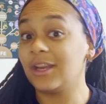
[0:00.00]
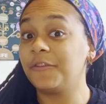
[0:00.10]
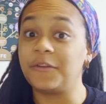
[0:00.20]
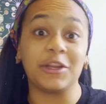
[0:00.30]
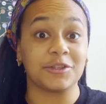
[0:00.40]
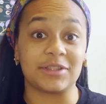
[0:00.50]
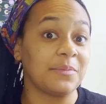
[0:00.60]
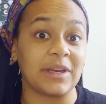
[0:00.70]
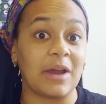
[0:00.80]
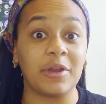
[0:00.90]
you gotta figure
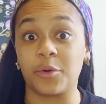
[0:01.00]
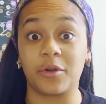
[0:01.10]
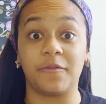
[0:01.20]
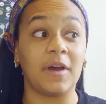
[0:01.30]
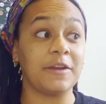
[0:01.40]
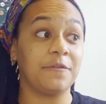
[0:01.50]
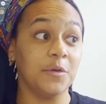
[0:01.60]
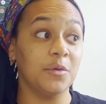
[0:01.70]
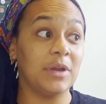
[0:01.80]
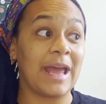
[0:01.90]
something out in order to find
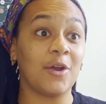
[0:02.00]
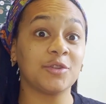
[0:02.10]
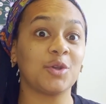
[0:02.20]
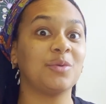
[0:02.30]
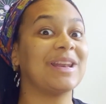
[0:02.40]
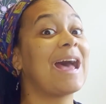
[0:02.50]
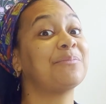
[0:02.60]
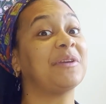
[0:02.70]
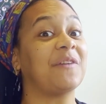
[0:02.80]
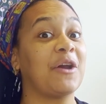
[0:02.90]
food and also
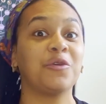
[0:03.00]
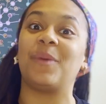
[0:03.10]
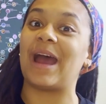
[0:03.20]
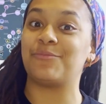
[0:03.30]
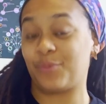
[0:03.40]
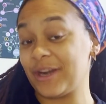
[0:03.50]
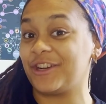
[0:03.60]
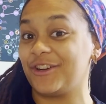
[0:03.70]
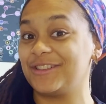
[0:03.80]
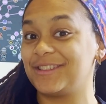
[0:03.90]
not be found by
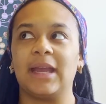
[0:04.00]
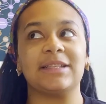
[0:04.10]
predators.